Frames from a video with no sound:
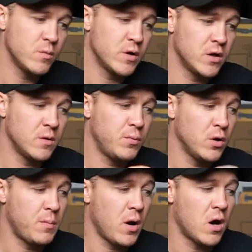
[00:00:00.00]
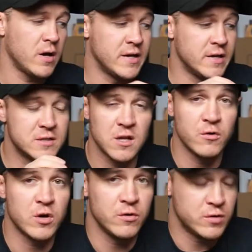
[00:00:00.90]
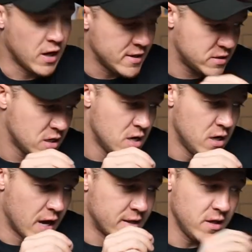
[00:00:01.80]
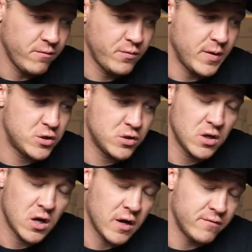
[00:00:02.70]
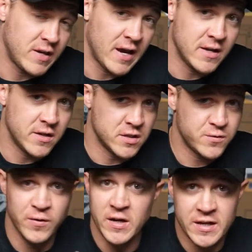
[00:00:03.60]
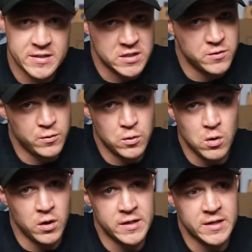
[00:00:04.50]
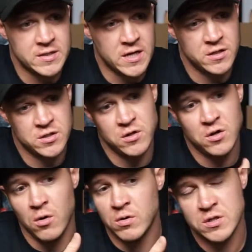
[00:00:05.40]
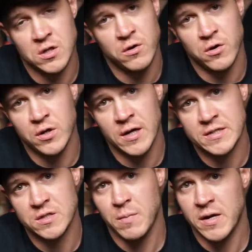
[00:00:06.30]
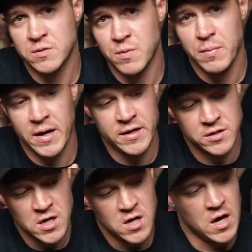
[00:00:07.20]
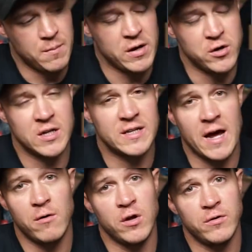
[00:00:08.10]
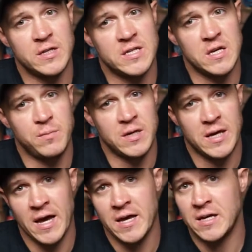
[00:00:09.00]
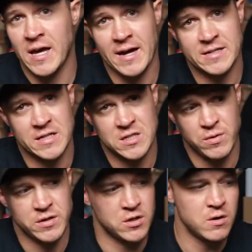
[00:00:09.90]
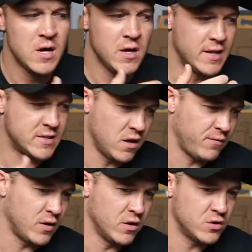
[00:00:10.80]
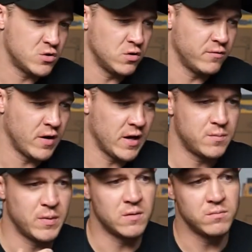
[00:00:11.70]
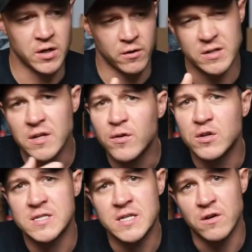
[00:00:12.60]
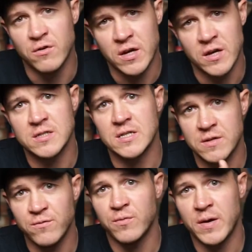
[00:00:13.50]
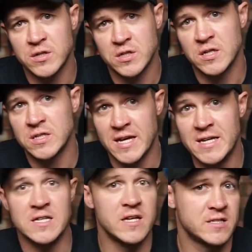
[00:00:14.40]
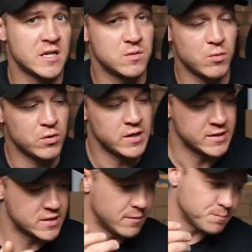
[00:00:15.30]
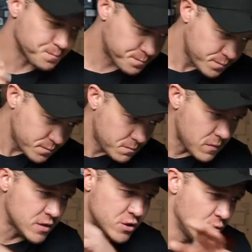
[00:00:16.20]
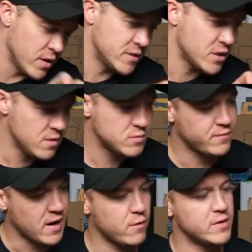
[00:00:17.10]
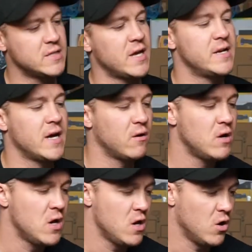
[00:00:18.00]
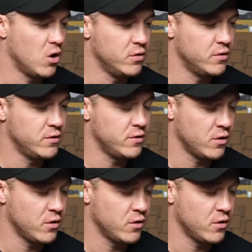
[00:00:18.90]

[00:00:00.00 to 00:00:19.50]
we're going to pull apart is Loco Dice, and the information that I've gained is freely accessible on the internet. So you go onto Loco Dice's management page and you can download this EPK and get access to it. So there's nothing that's sort of like been, there's nothing that's secret here, because this information is easily accessible on the internet. So in terms of how it's laid out on